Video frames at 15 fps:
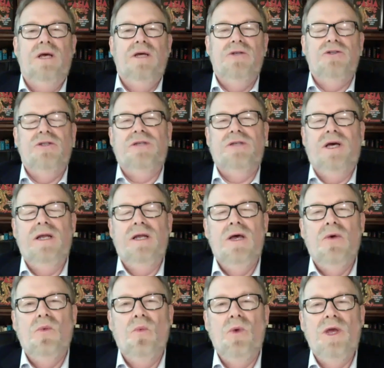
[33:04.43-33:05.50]
She said,
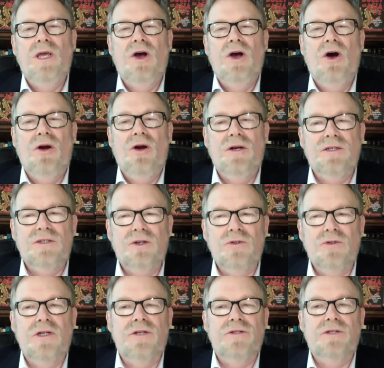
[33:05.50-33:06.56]
we are a
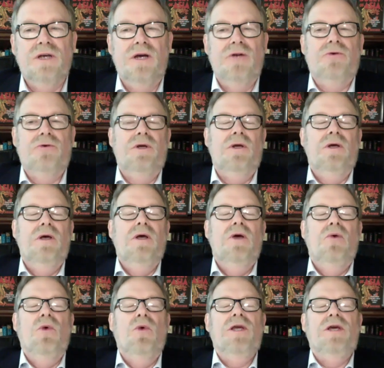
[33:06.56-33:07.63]
socialist country.
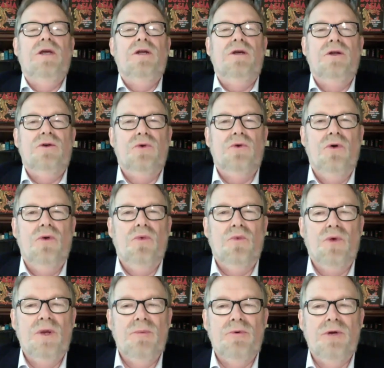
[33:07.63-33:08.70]
We can control
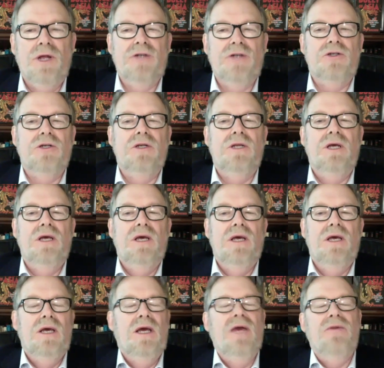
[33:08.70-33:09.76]
reproduction in
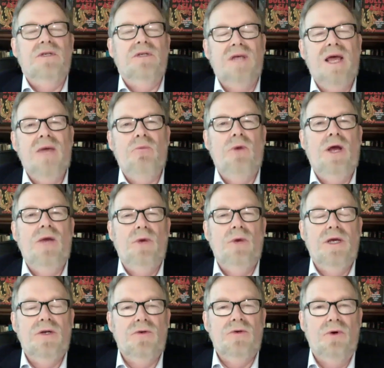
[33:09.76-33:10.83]
the same way we
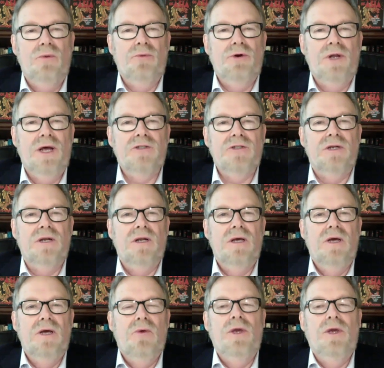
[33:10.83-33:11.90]
control production.
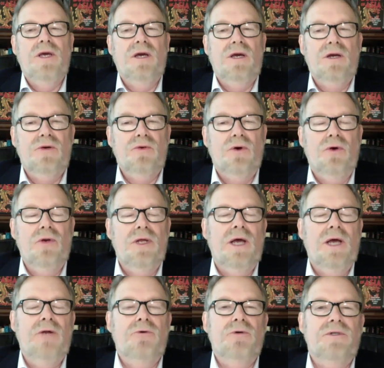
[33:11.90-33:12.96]
We can control it
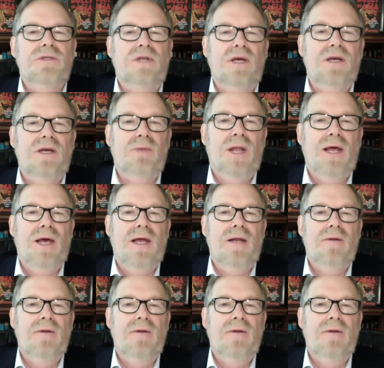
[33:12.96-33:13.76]
under a state plan.